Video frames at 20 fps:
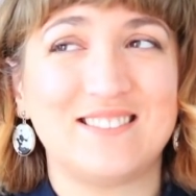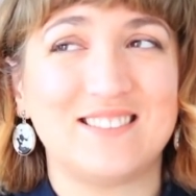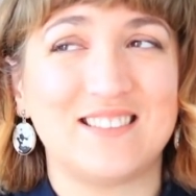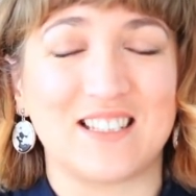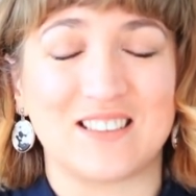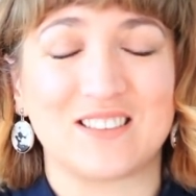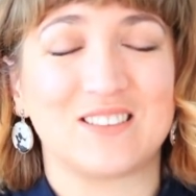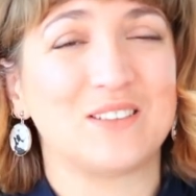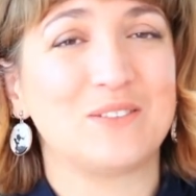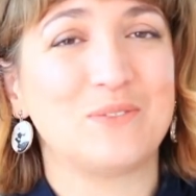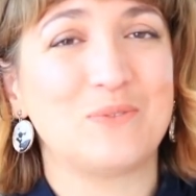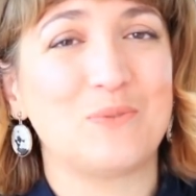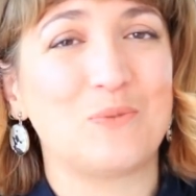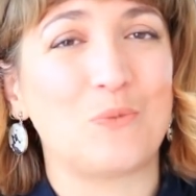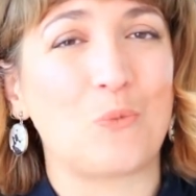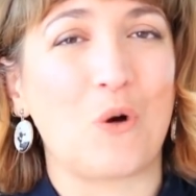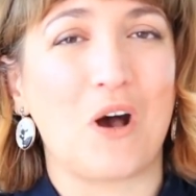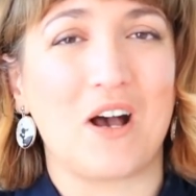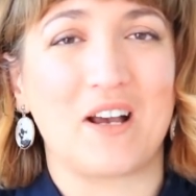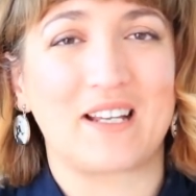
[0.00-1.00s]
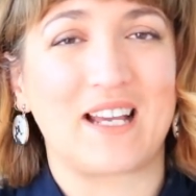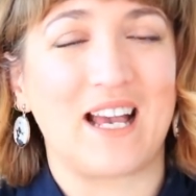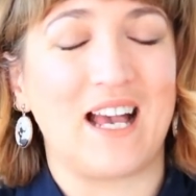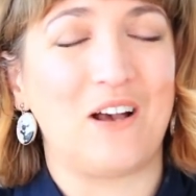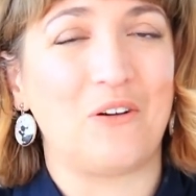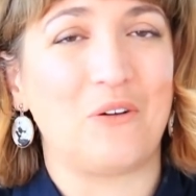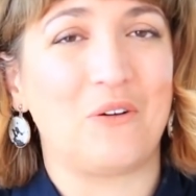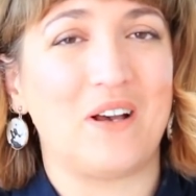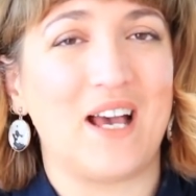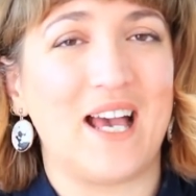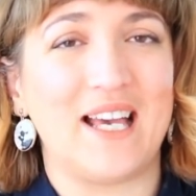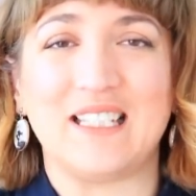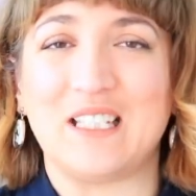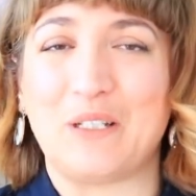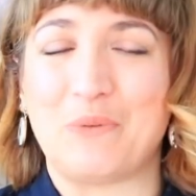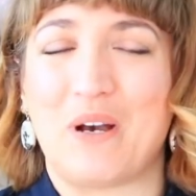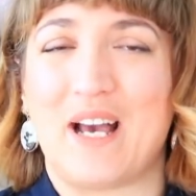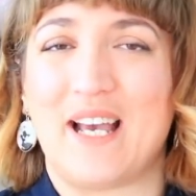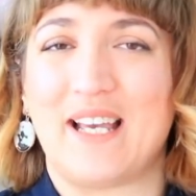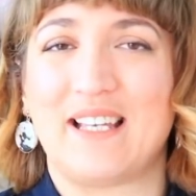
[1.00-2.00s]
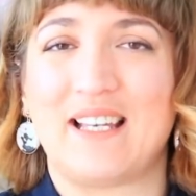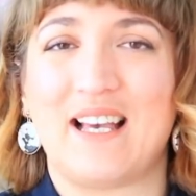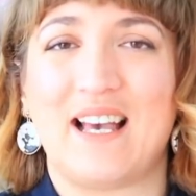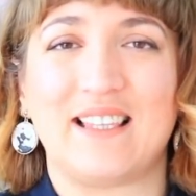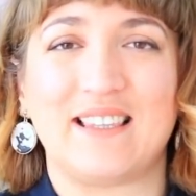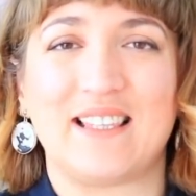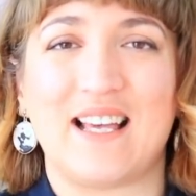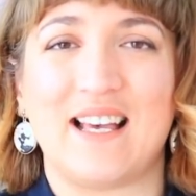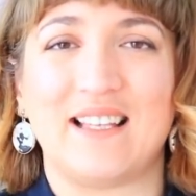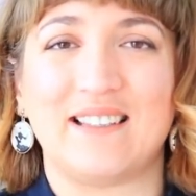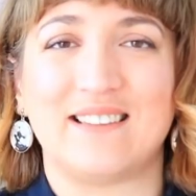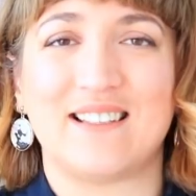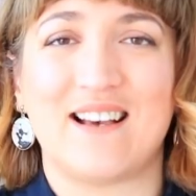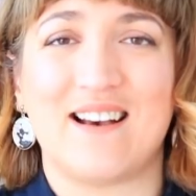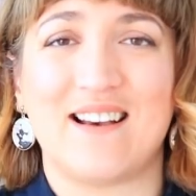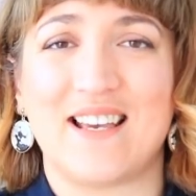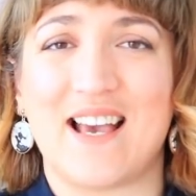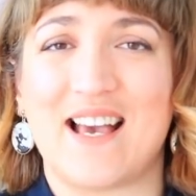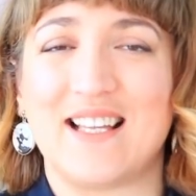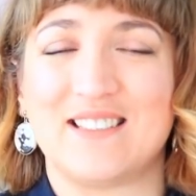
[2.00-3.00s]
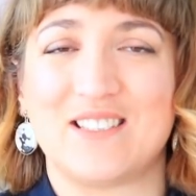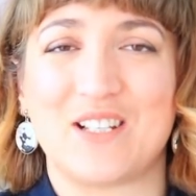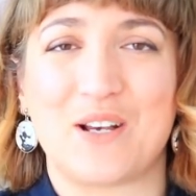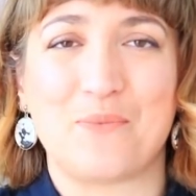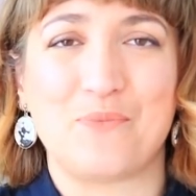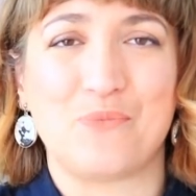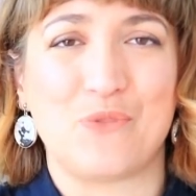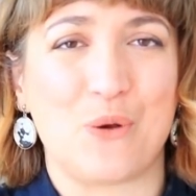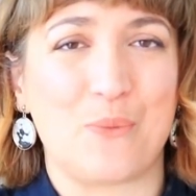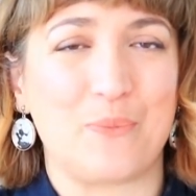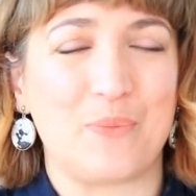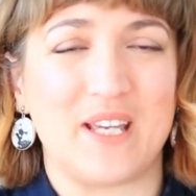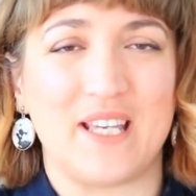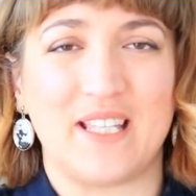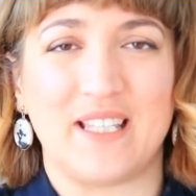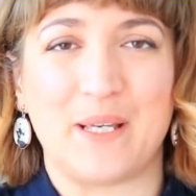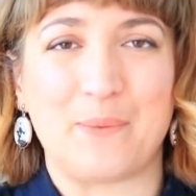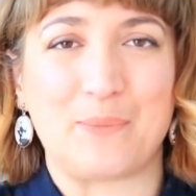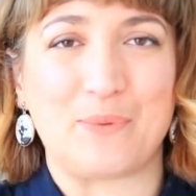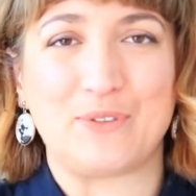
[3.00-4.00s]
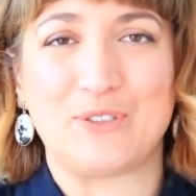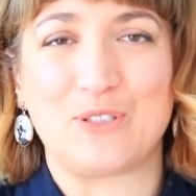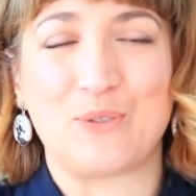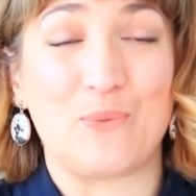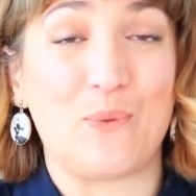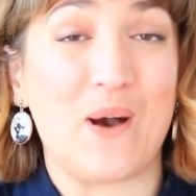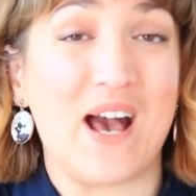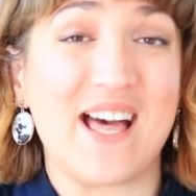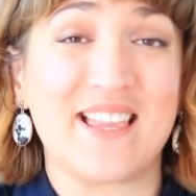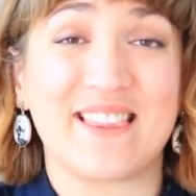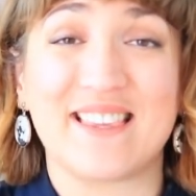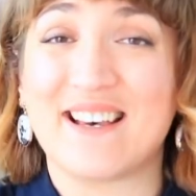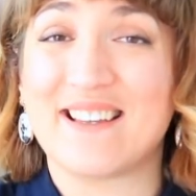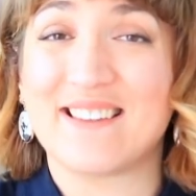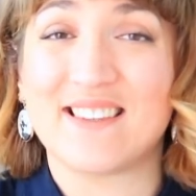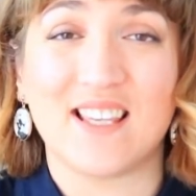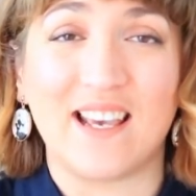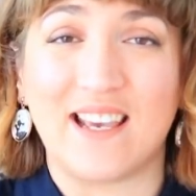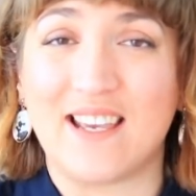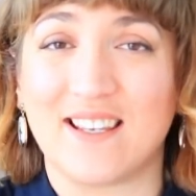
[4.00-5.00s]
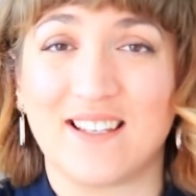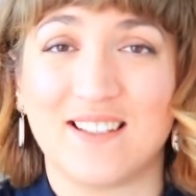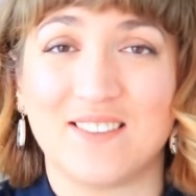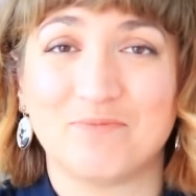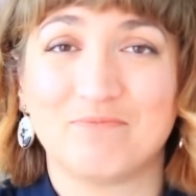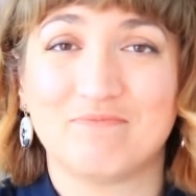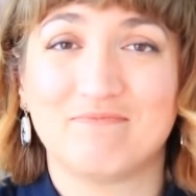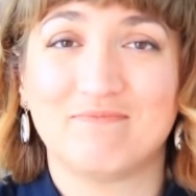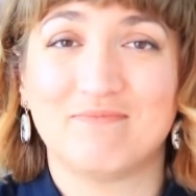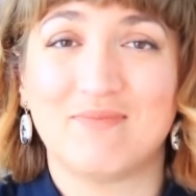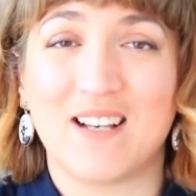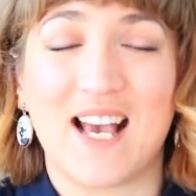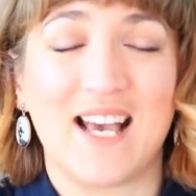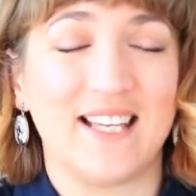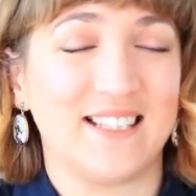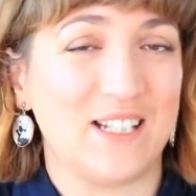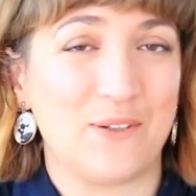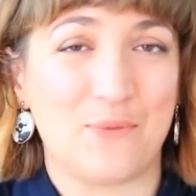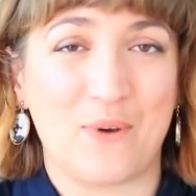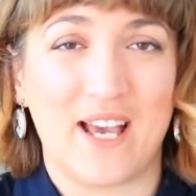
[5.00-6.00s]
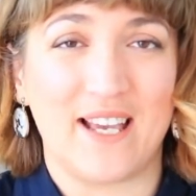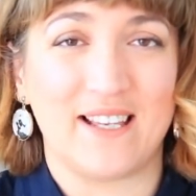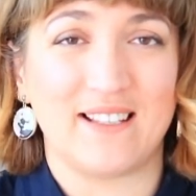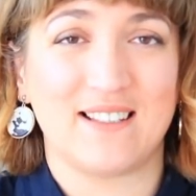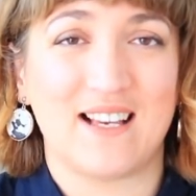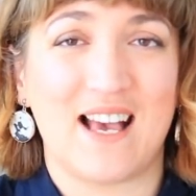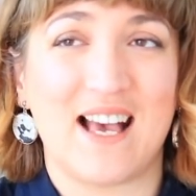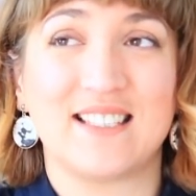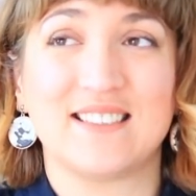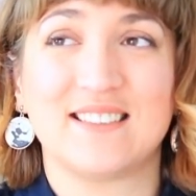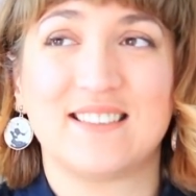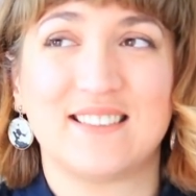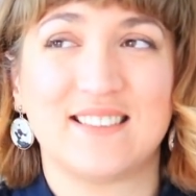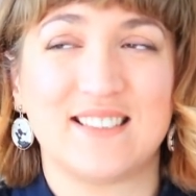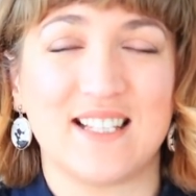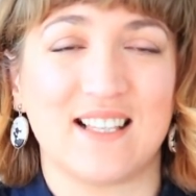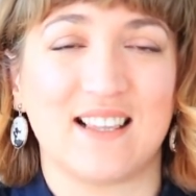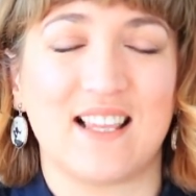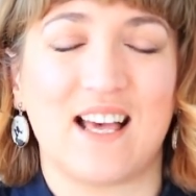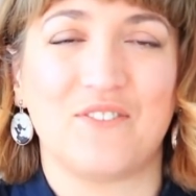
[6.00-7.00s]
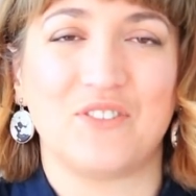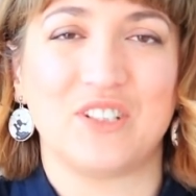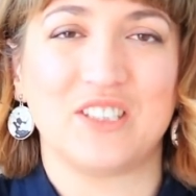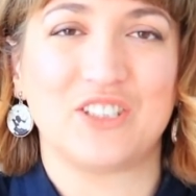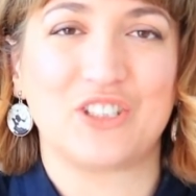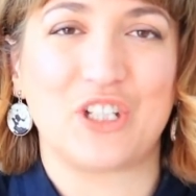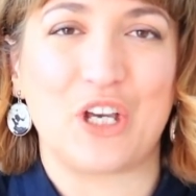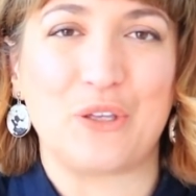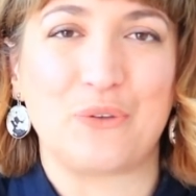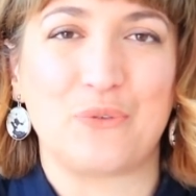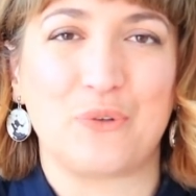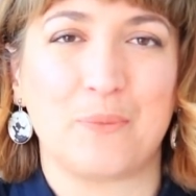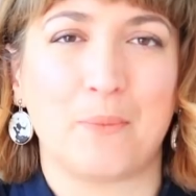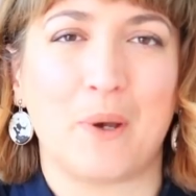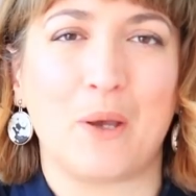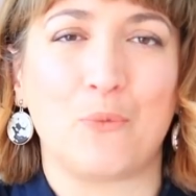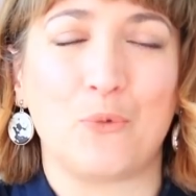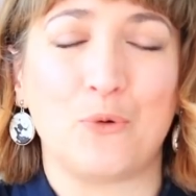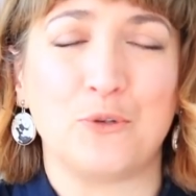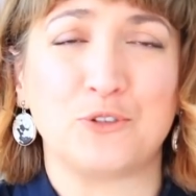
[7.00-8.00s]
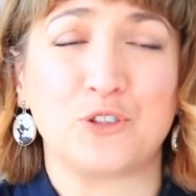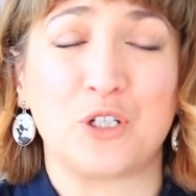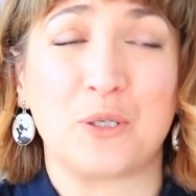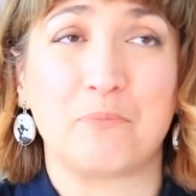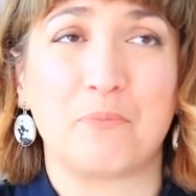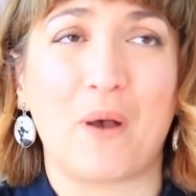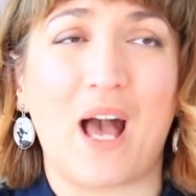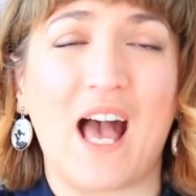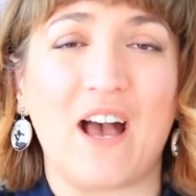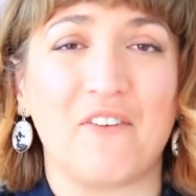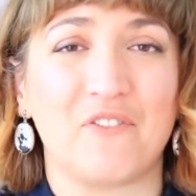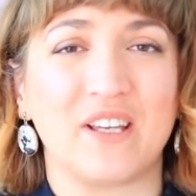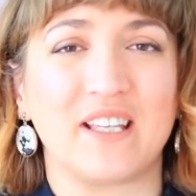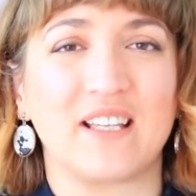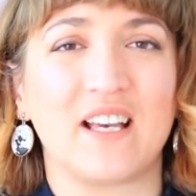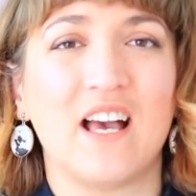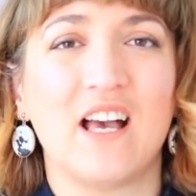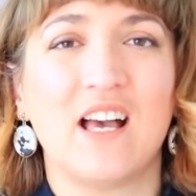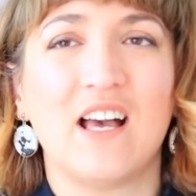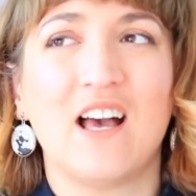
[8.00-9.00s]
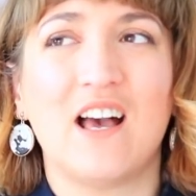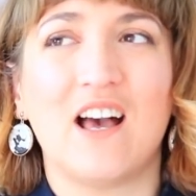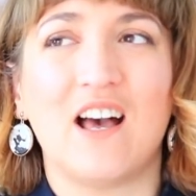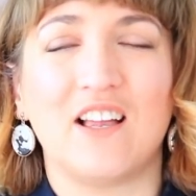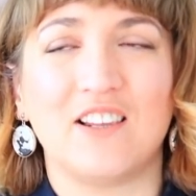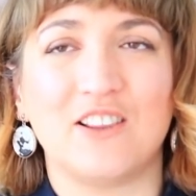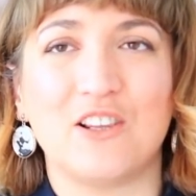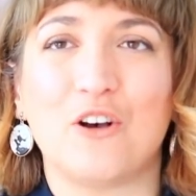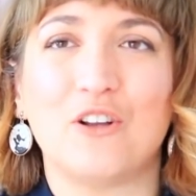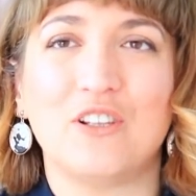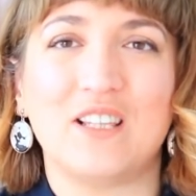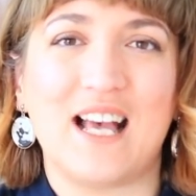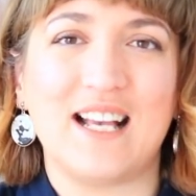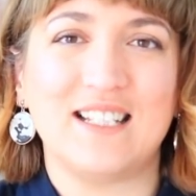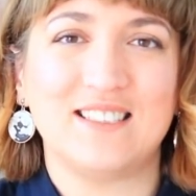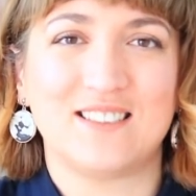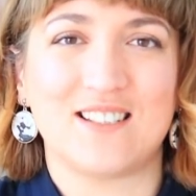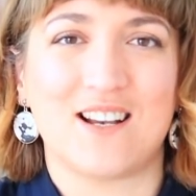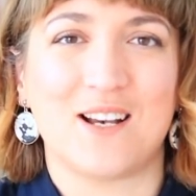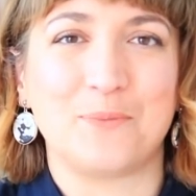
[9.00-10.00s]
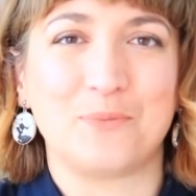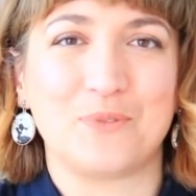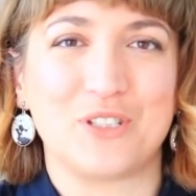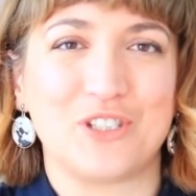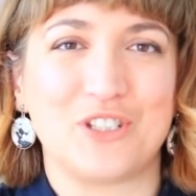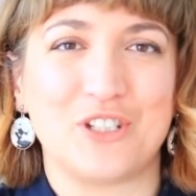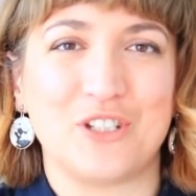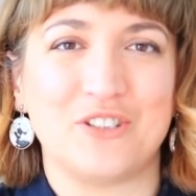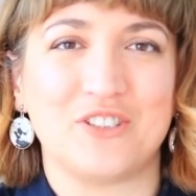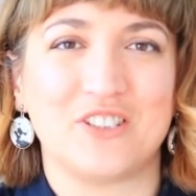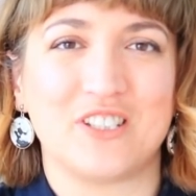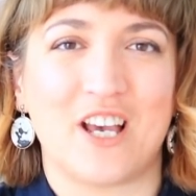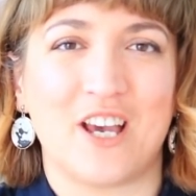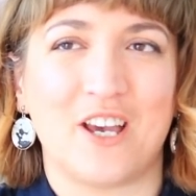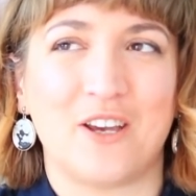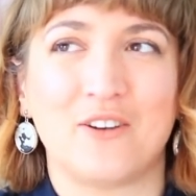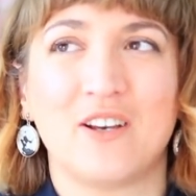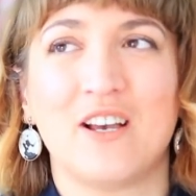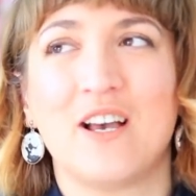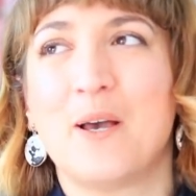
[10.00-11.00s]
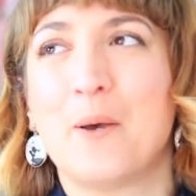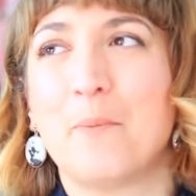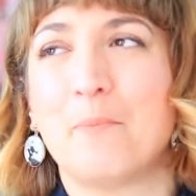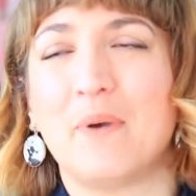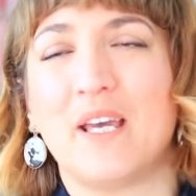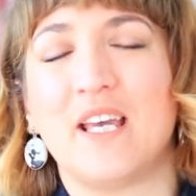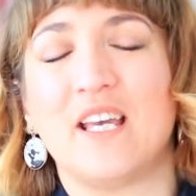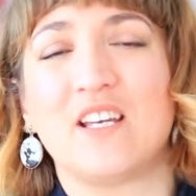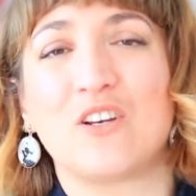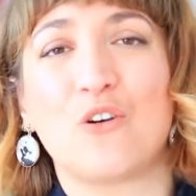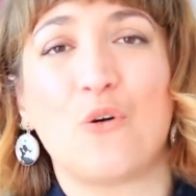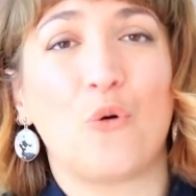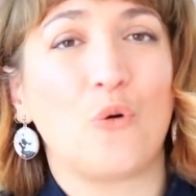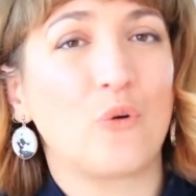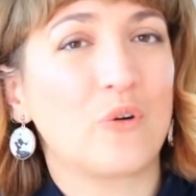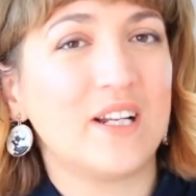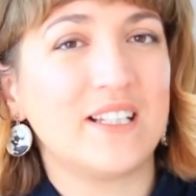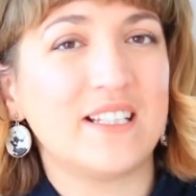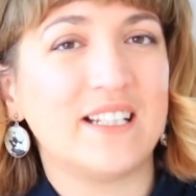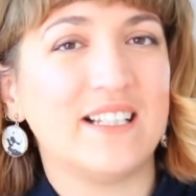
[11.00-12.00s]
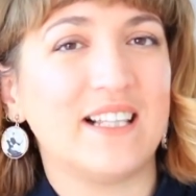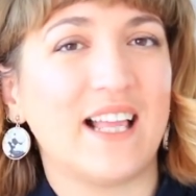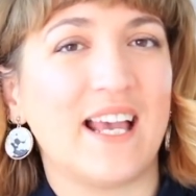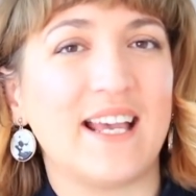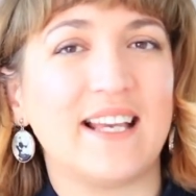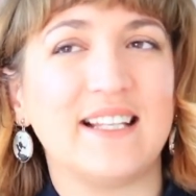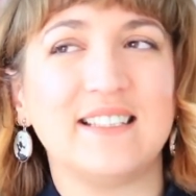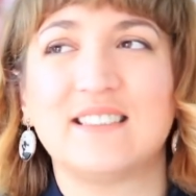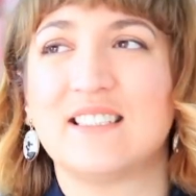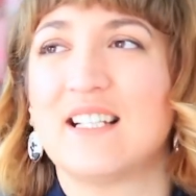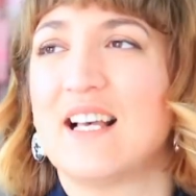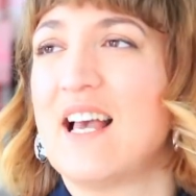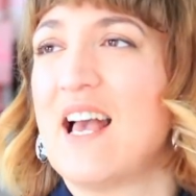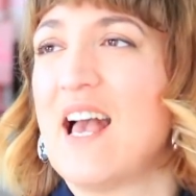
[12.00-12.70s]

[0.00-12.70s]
doesn't work out anyway, and then I end up not being able to wear that thing anyway, and still having to go through my wardrobe, but having a lot less time to do so, being already late,